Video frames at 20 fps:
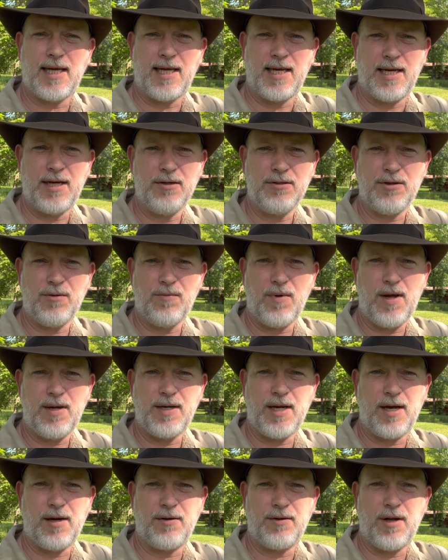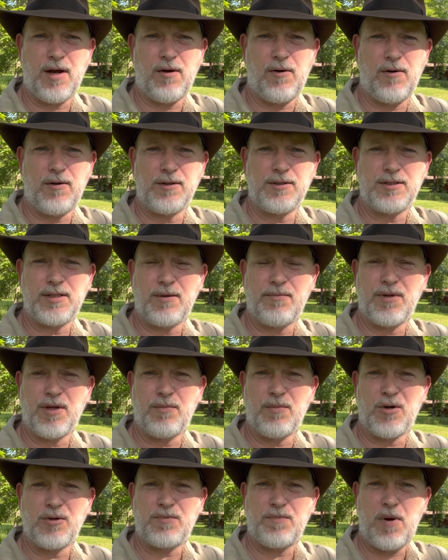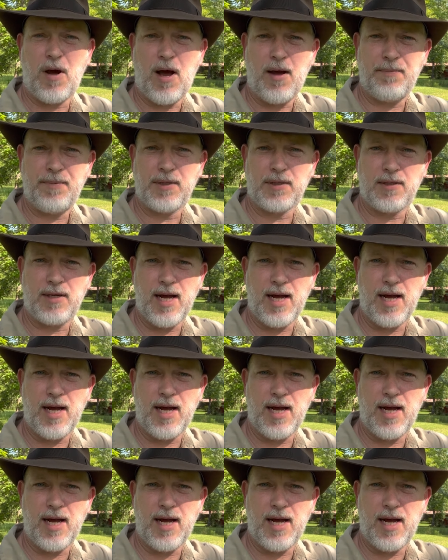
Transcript: and here's a rundown on some of the most popular